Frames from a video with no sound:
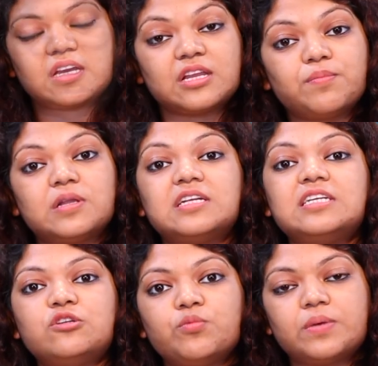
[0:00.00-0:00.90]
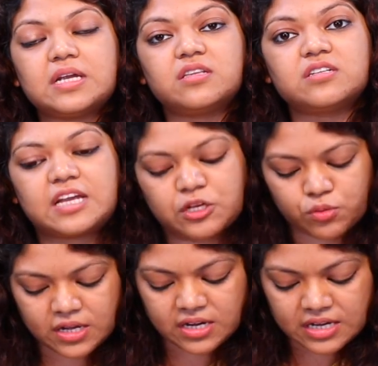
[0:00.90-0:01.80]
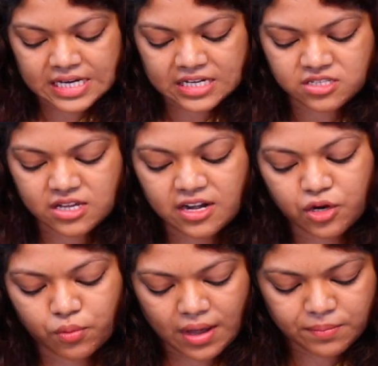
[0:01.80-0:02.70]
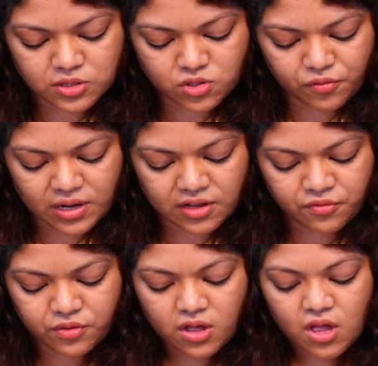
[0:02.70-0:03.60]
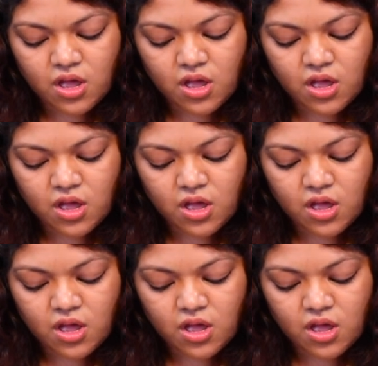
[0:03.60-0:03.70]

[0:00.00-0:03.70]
inability to meet the day to day needs and requirements of life.